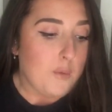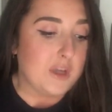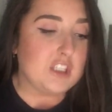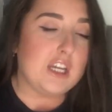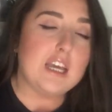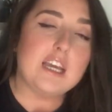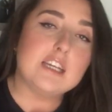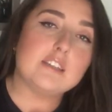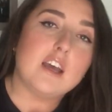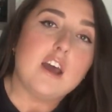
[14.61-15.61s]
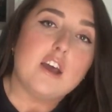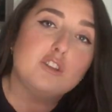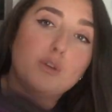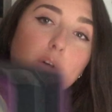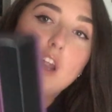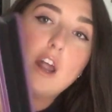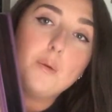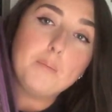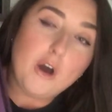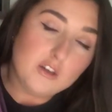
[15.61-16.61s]
which is doing an
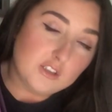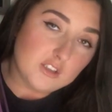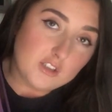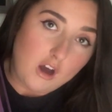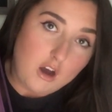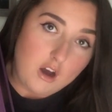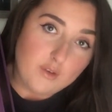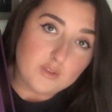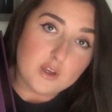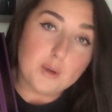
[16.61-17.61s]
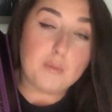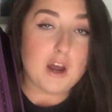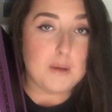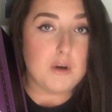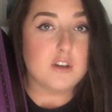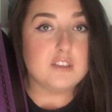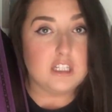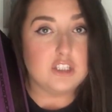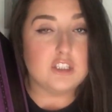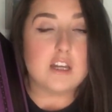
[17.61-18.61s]
unboxing of the Primark
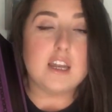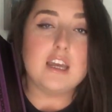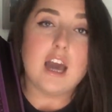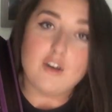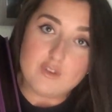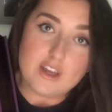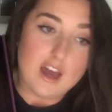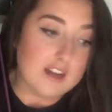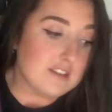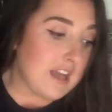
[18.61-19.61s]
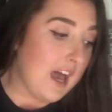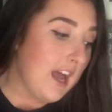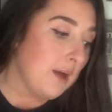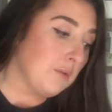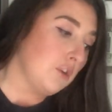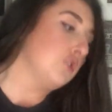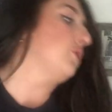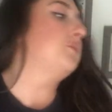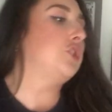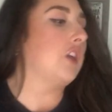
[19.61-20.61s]
stationery advent calendar and I will
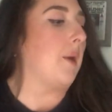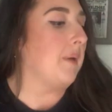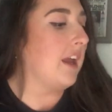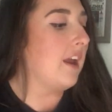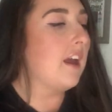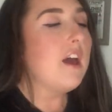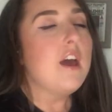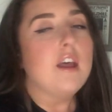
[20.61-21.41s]
also be showing